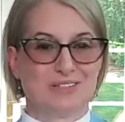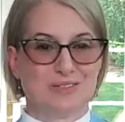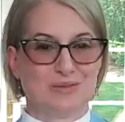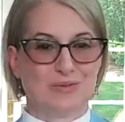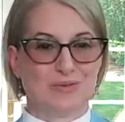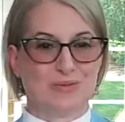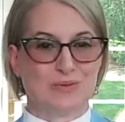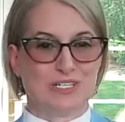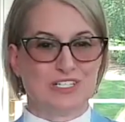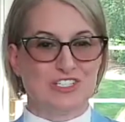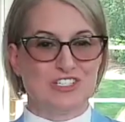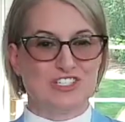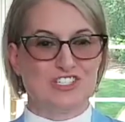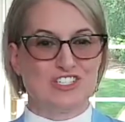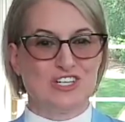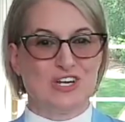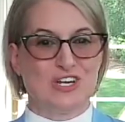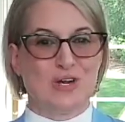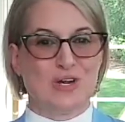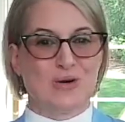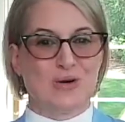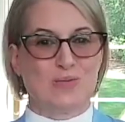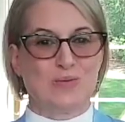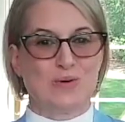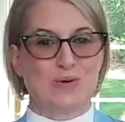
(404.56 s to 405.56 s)
which,
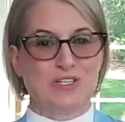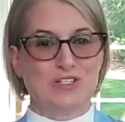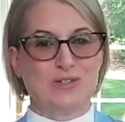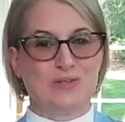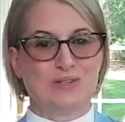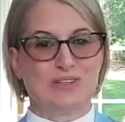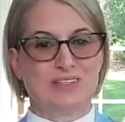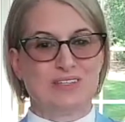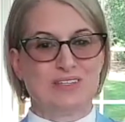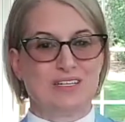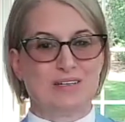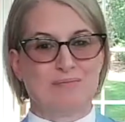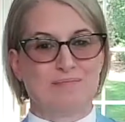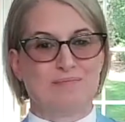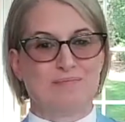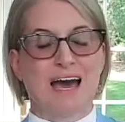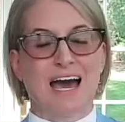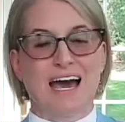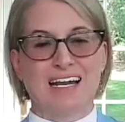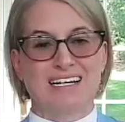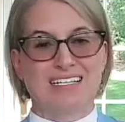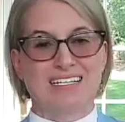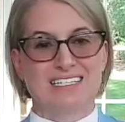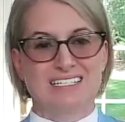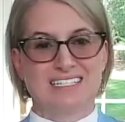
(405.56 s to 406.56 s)
when you think
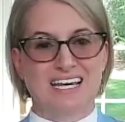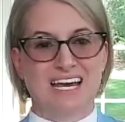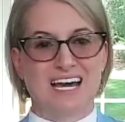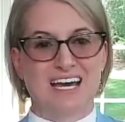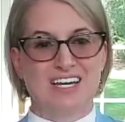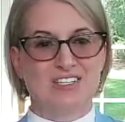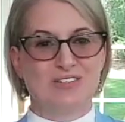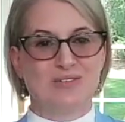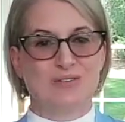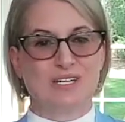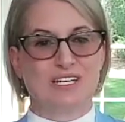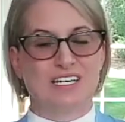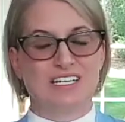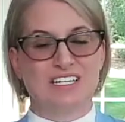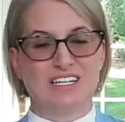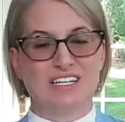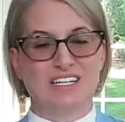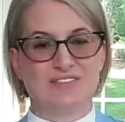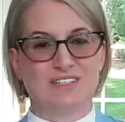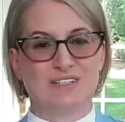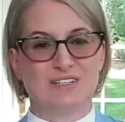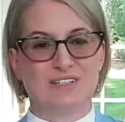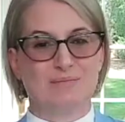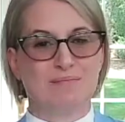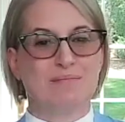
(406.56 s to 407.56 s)
back to that, you can't
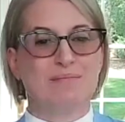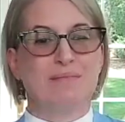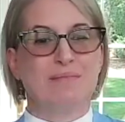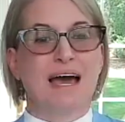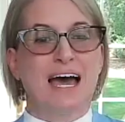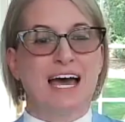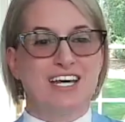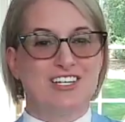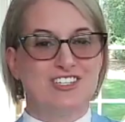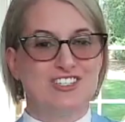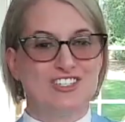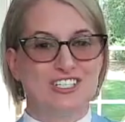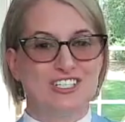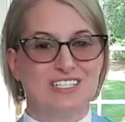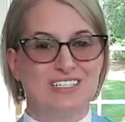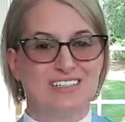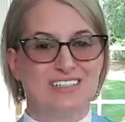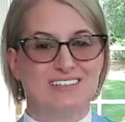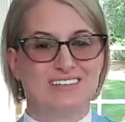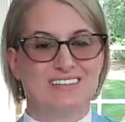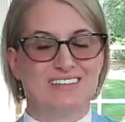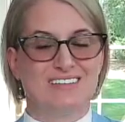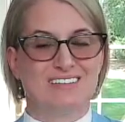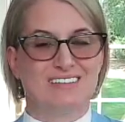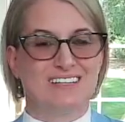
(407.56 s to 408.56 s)
even
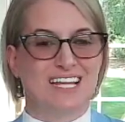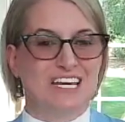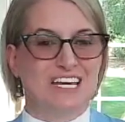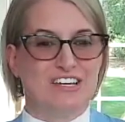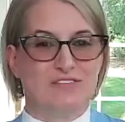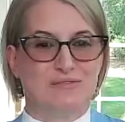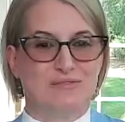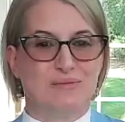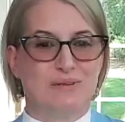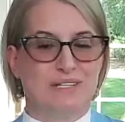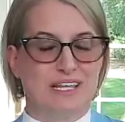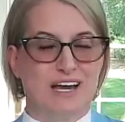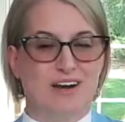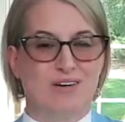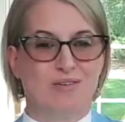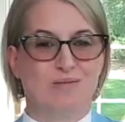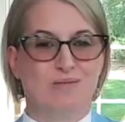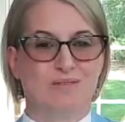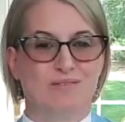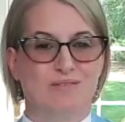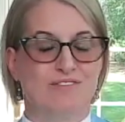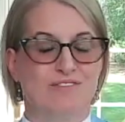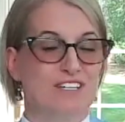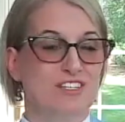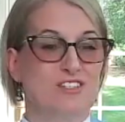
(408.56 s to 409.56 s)
imagine life
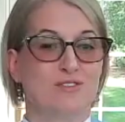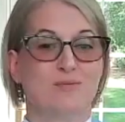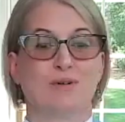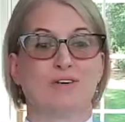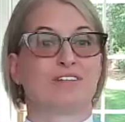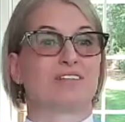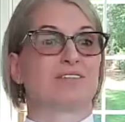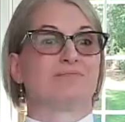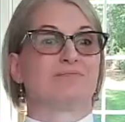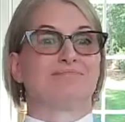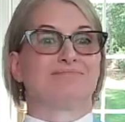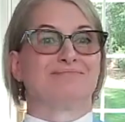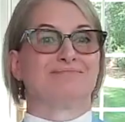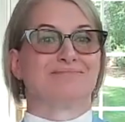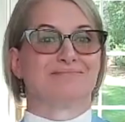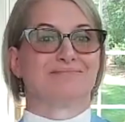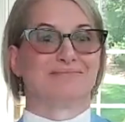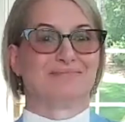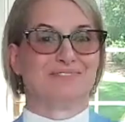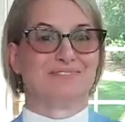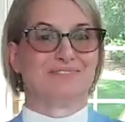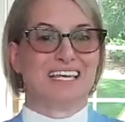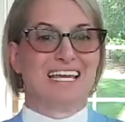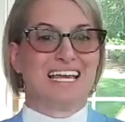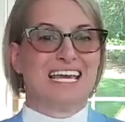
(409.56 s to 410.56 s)
without Facebook.
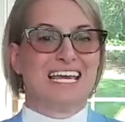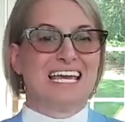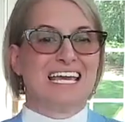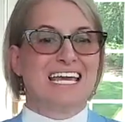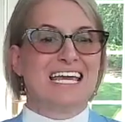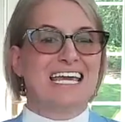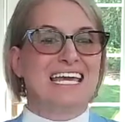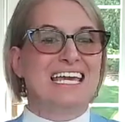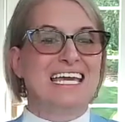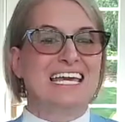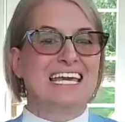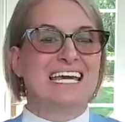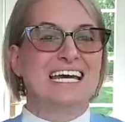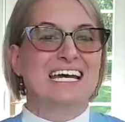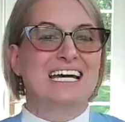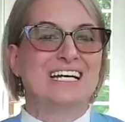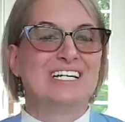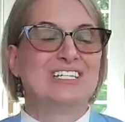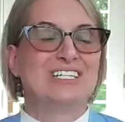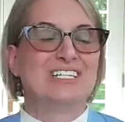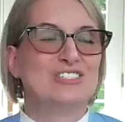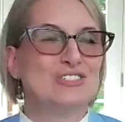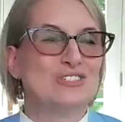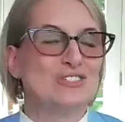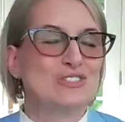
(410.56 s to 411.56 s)

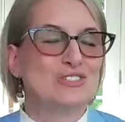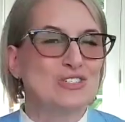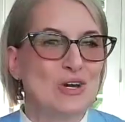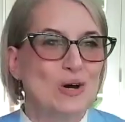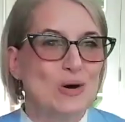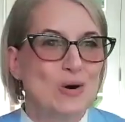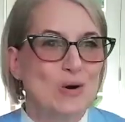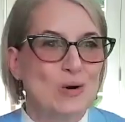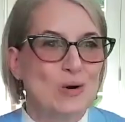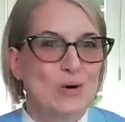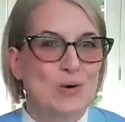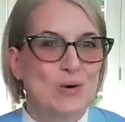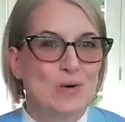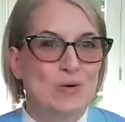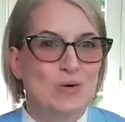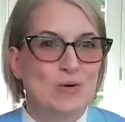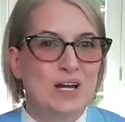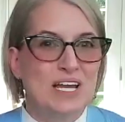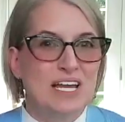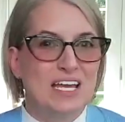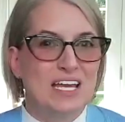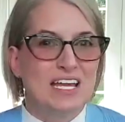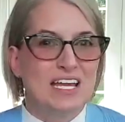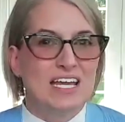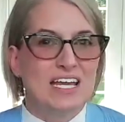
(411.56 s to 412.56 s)
And so
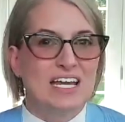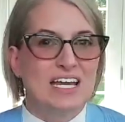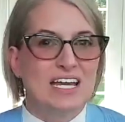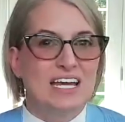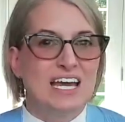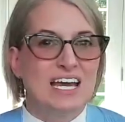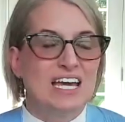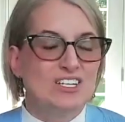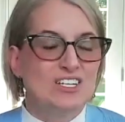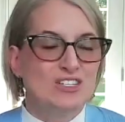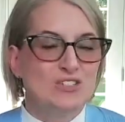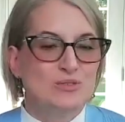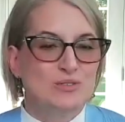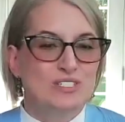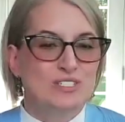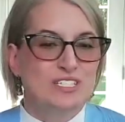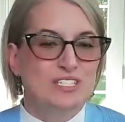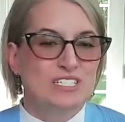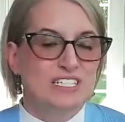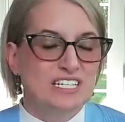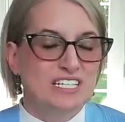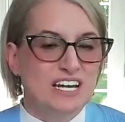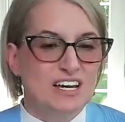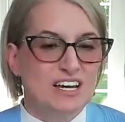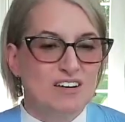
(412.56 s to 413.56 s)

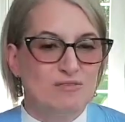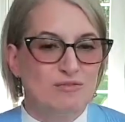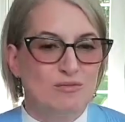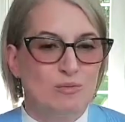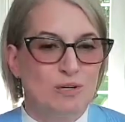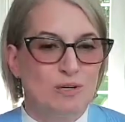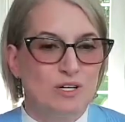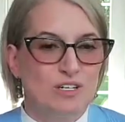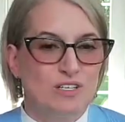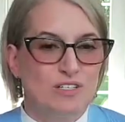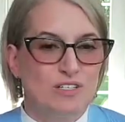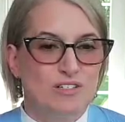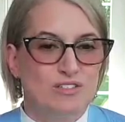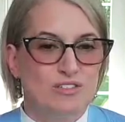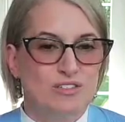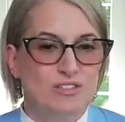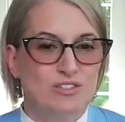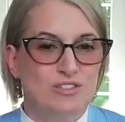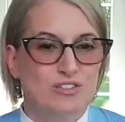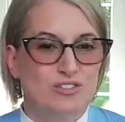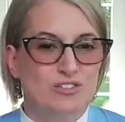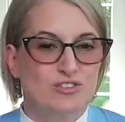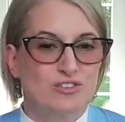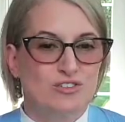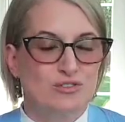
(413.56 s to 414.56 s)
NUCDF
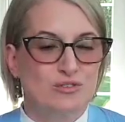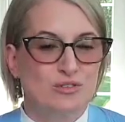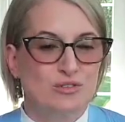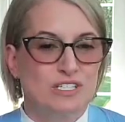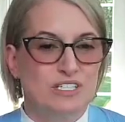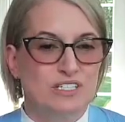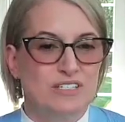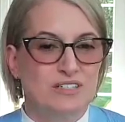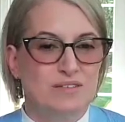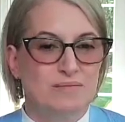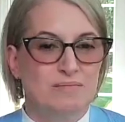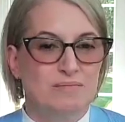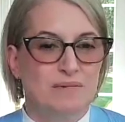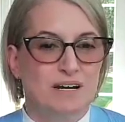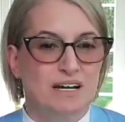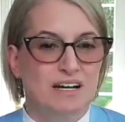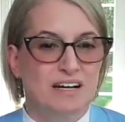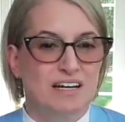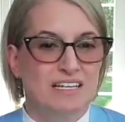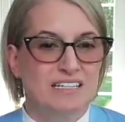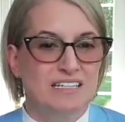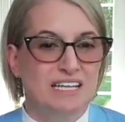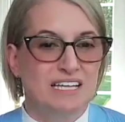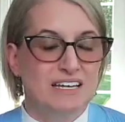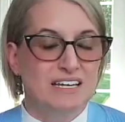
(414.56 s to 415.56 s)
was truly
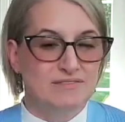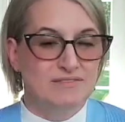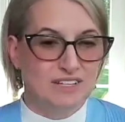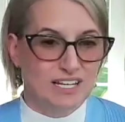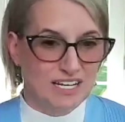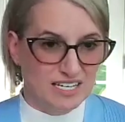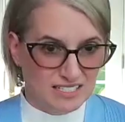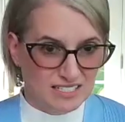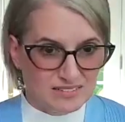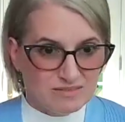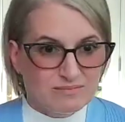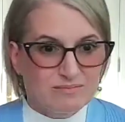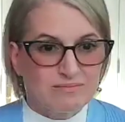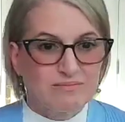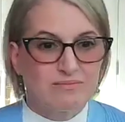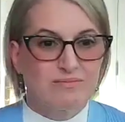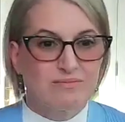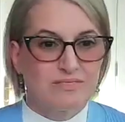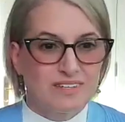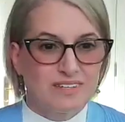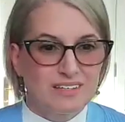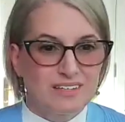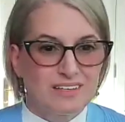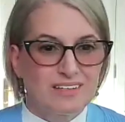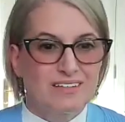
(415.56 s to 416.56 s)
my lifeline.
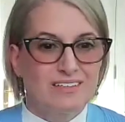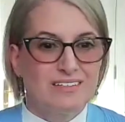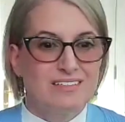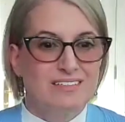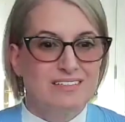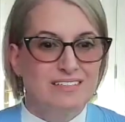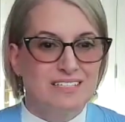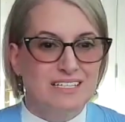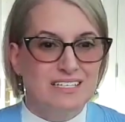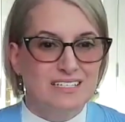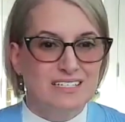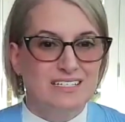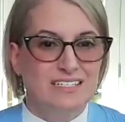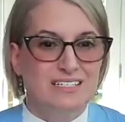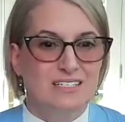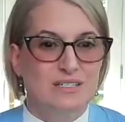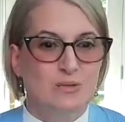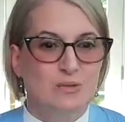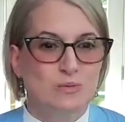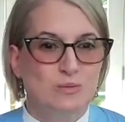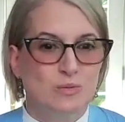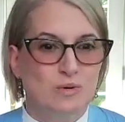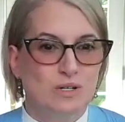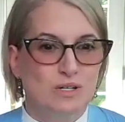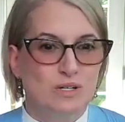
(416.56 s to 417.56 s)
Cindy
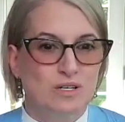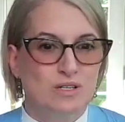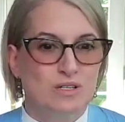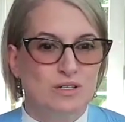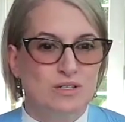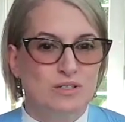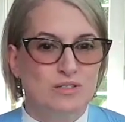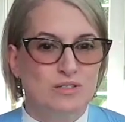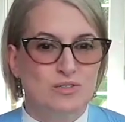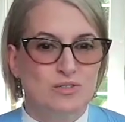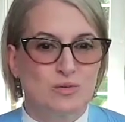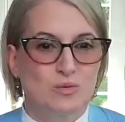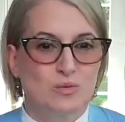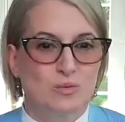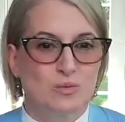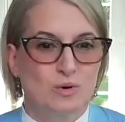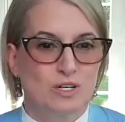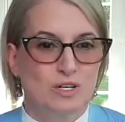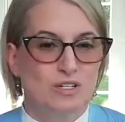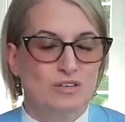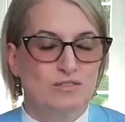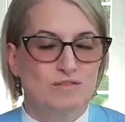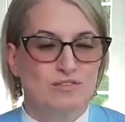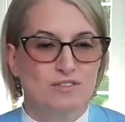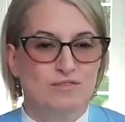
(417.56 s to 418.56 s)
was one
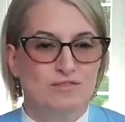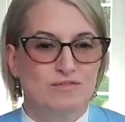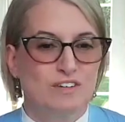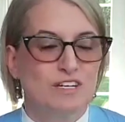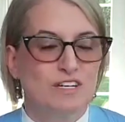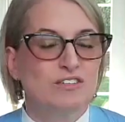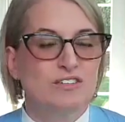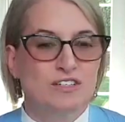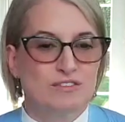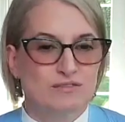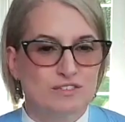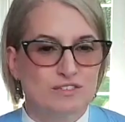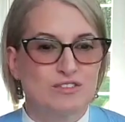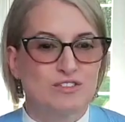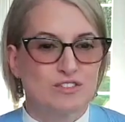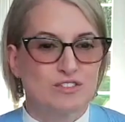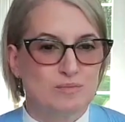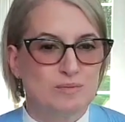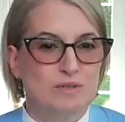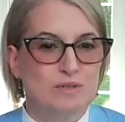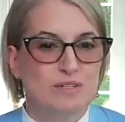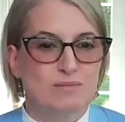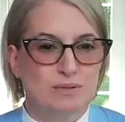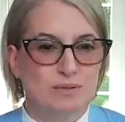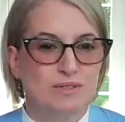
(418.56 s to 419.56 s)
of the very first
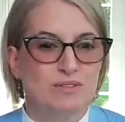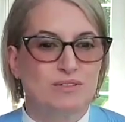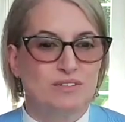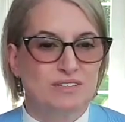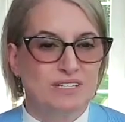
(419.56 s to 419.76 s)
people